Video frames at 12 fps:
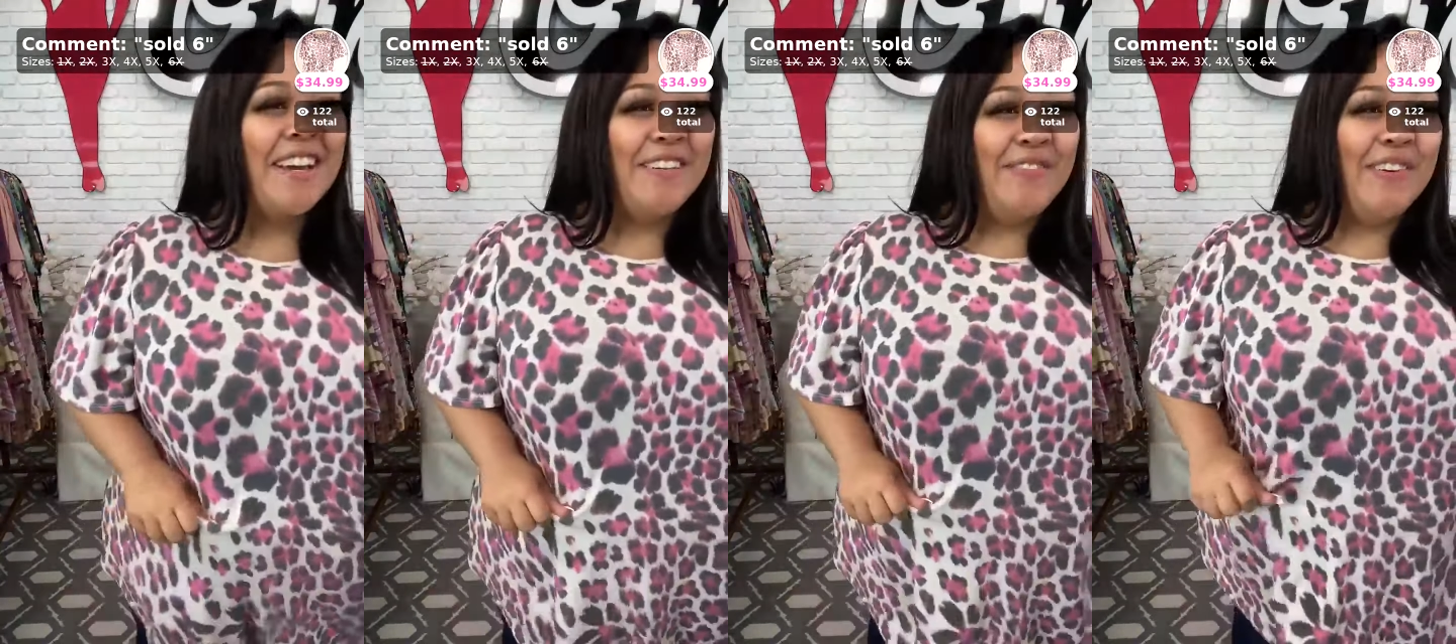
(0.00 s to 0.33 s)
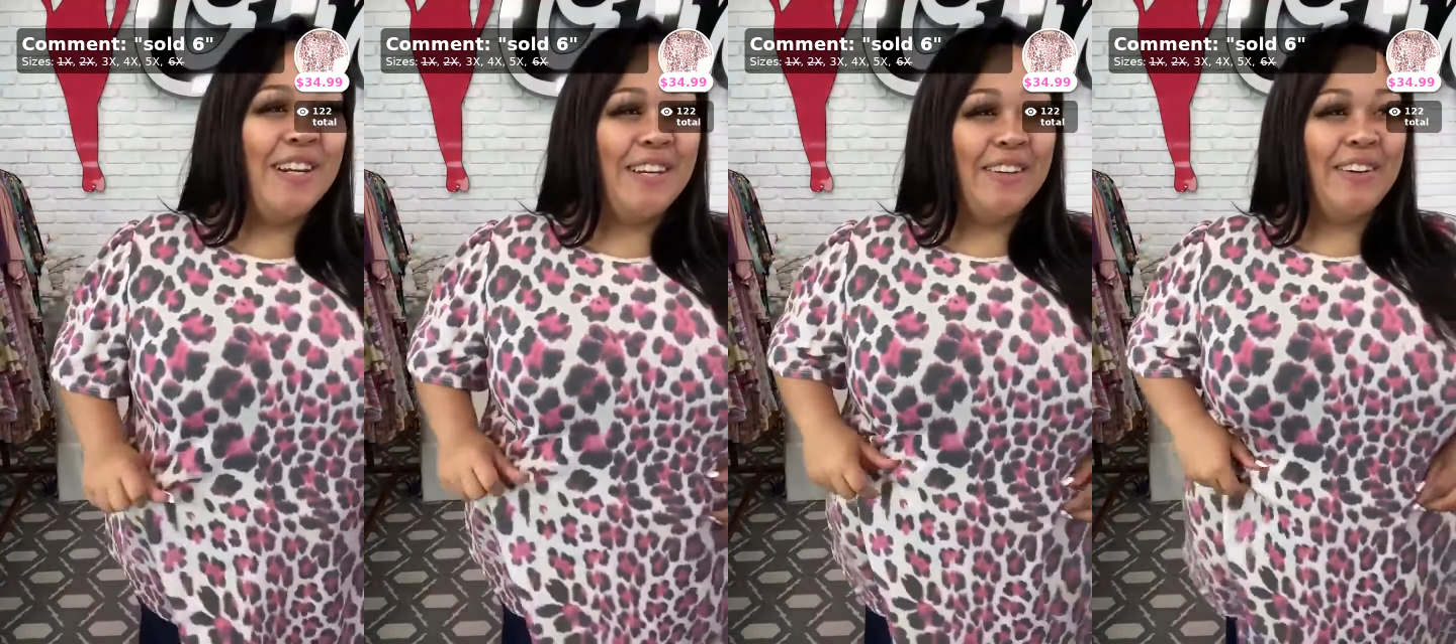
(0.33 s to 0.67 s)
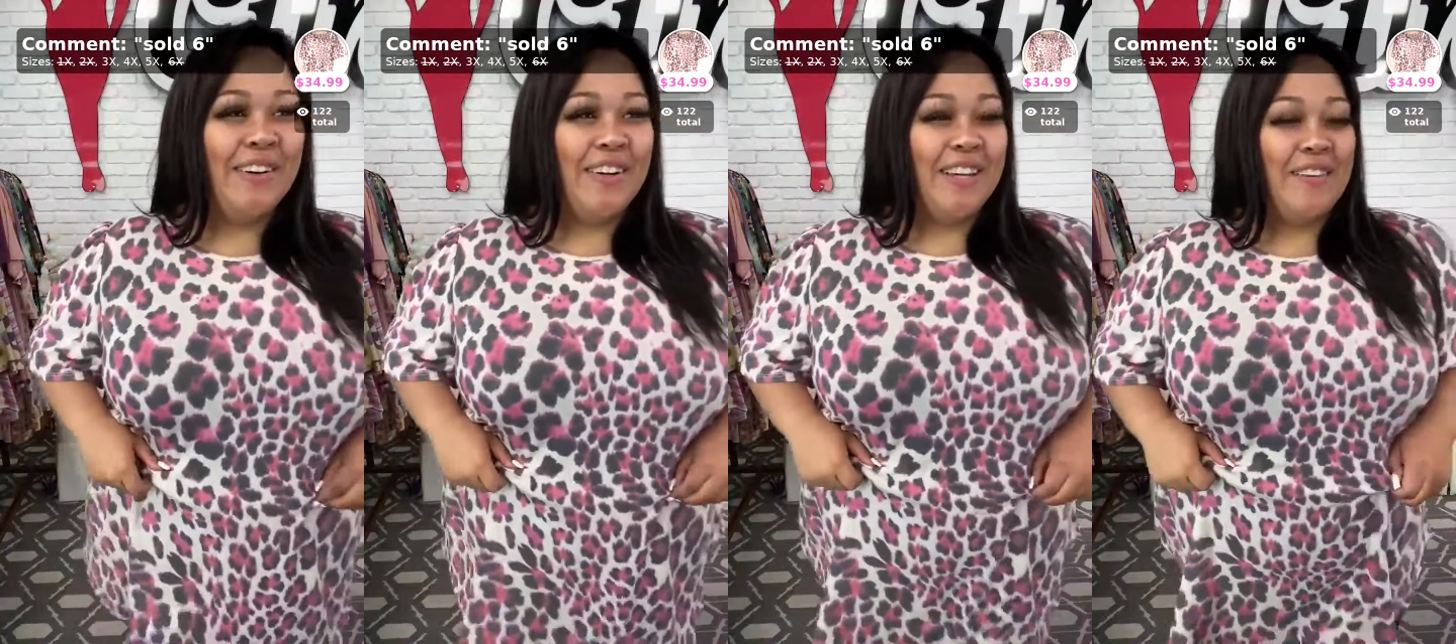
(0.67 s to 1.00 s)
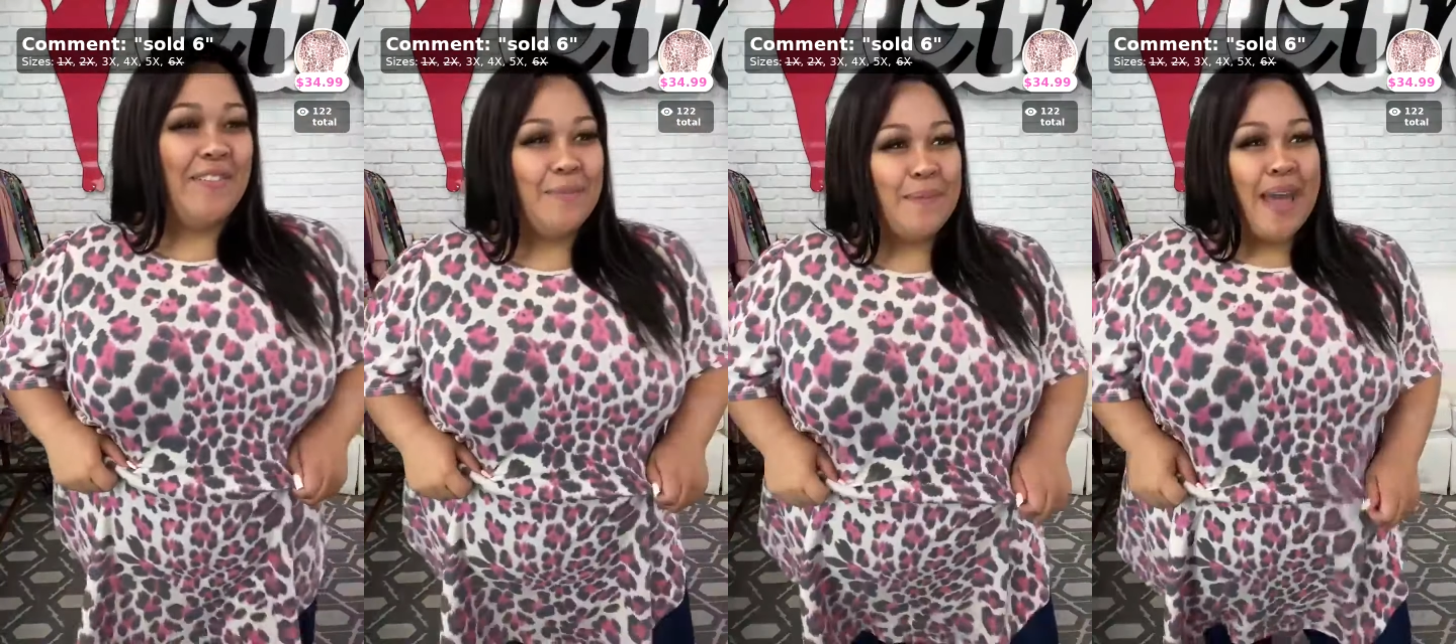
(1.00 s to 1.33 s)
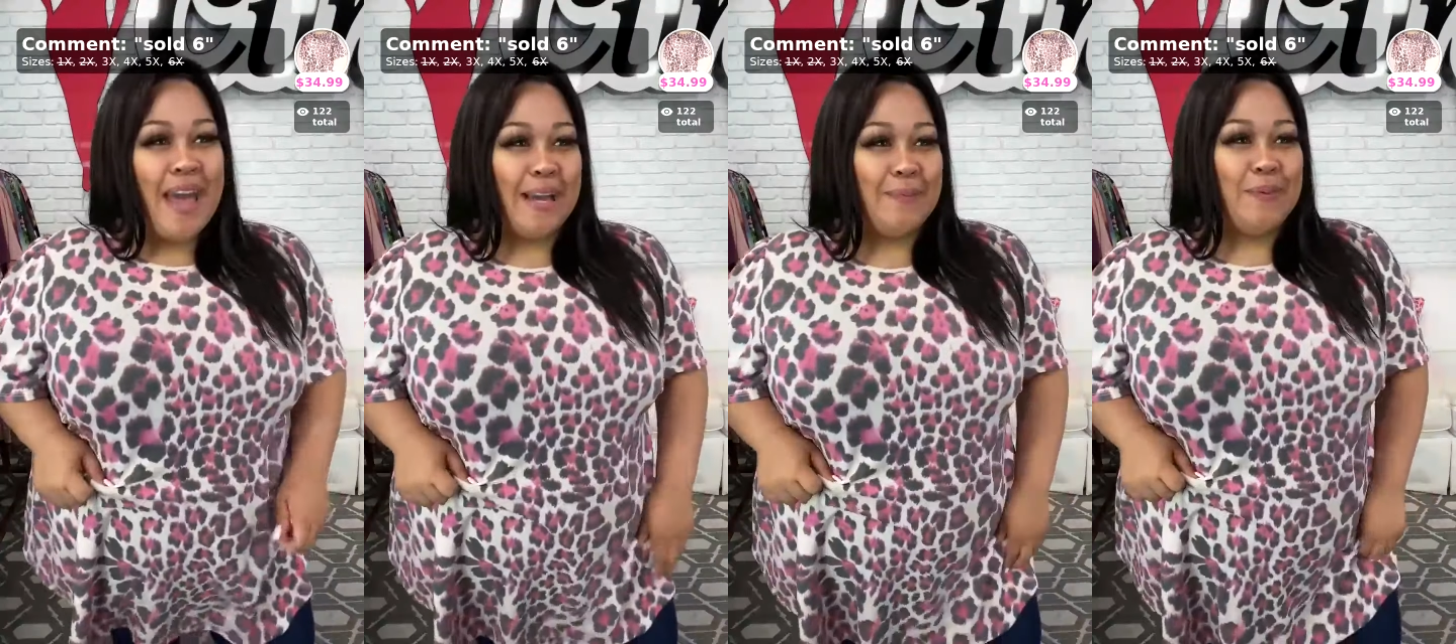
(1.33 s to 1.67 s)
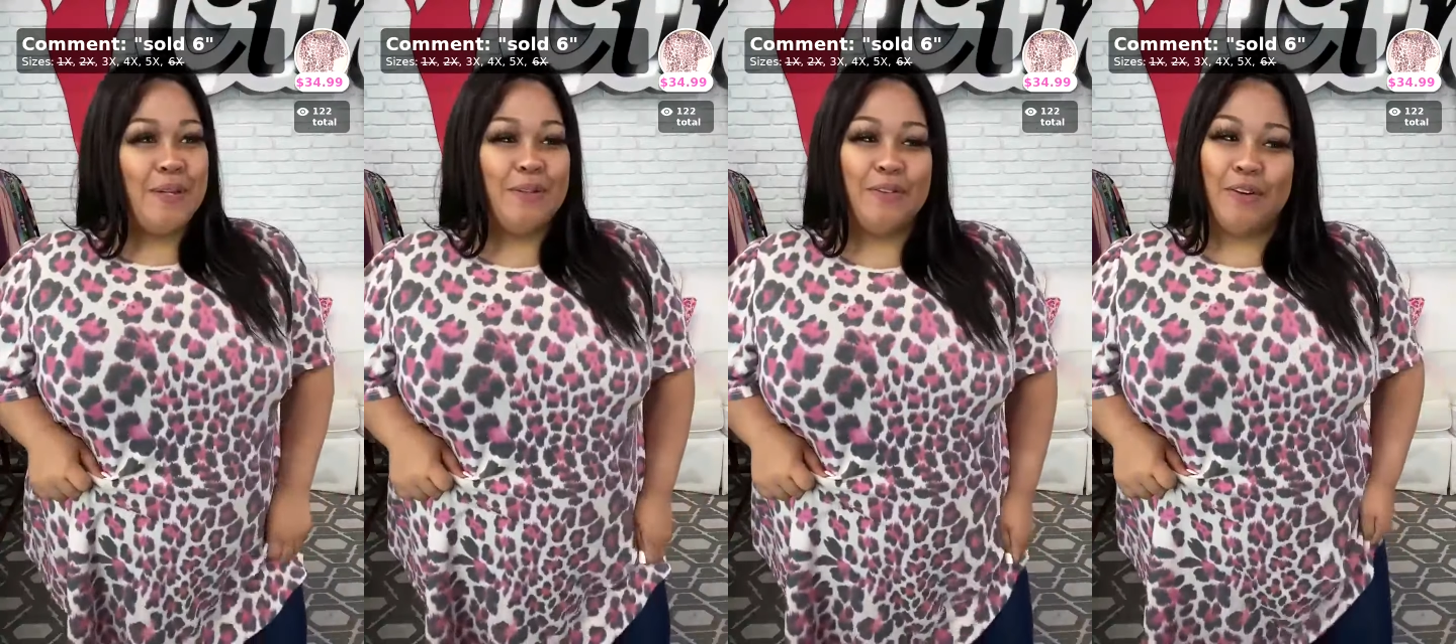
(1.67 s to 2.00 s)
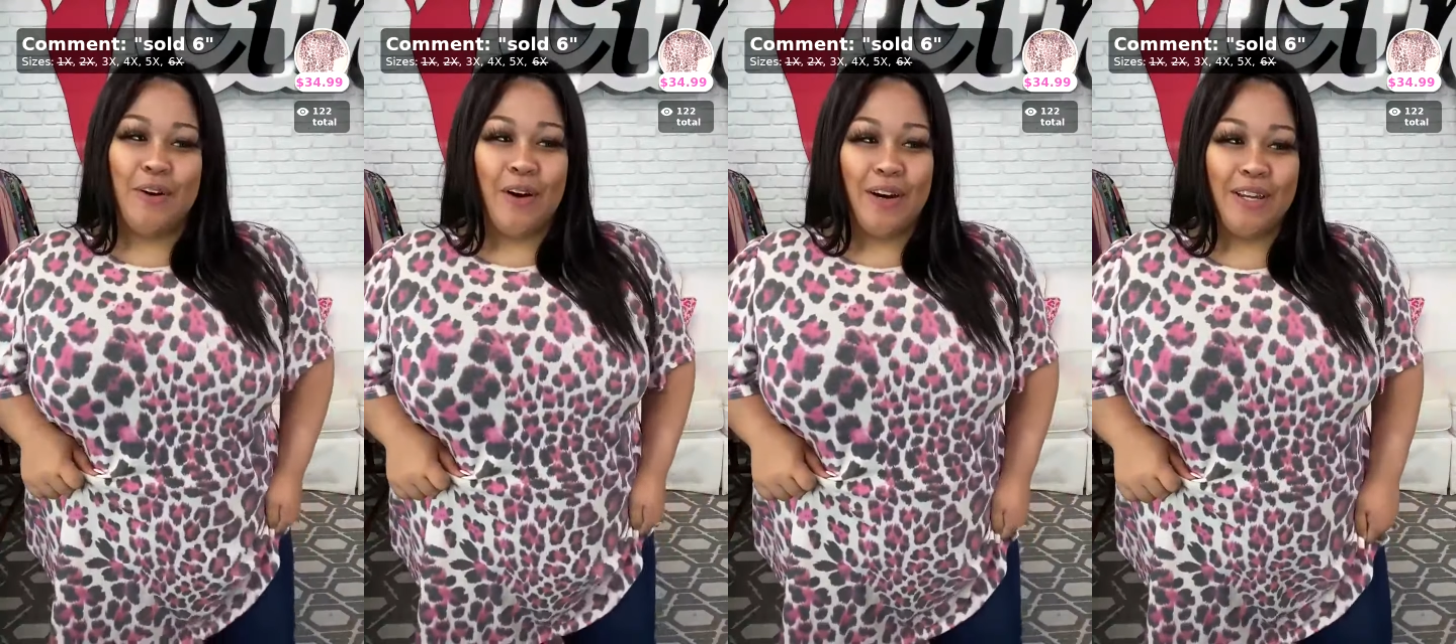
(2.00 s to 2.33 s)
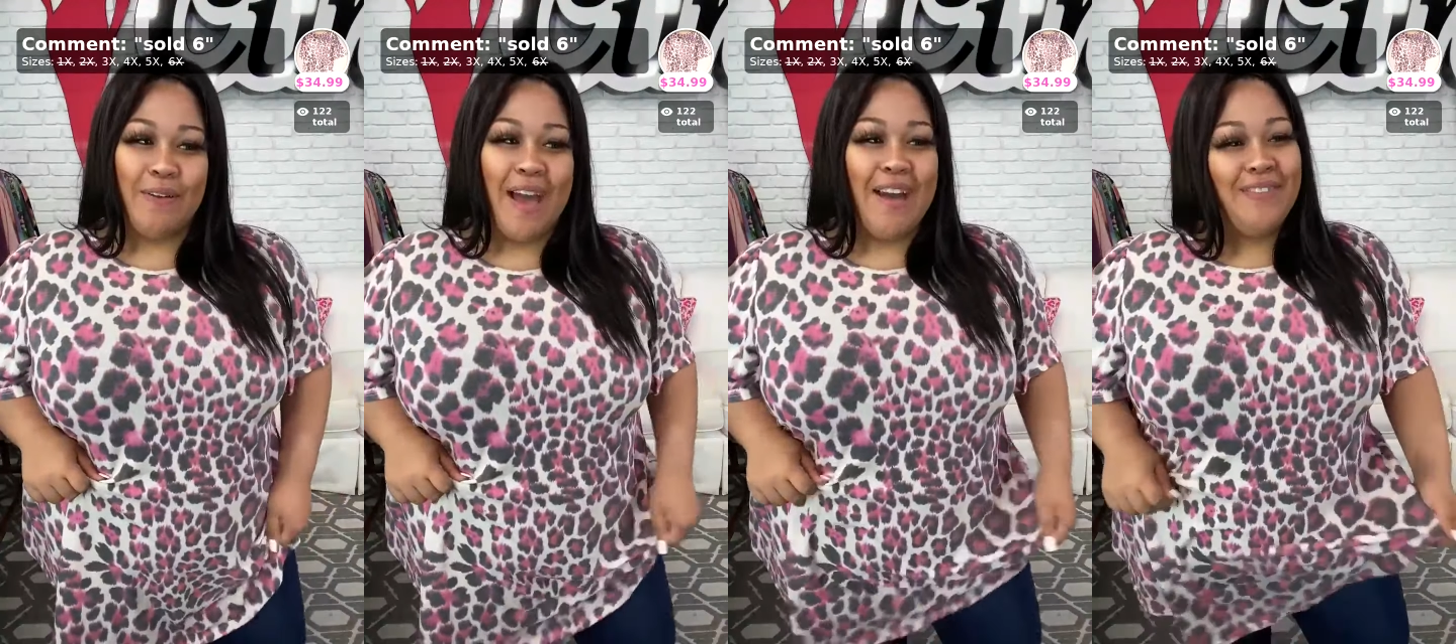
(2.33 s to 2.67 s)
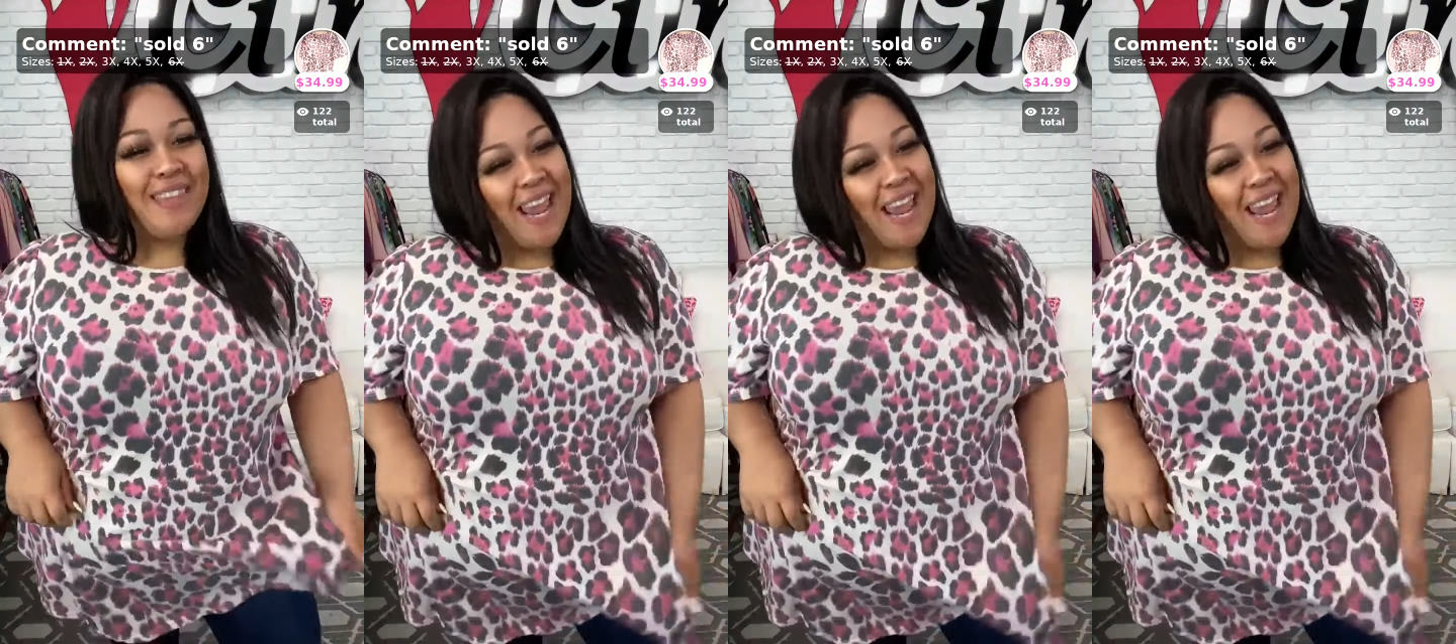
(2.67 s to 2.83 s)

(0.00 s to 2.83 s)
good for you, girl. Giving back. Beautiful heart you have.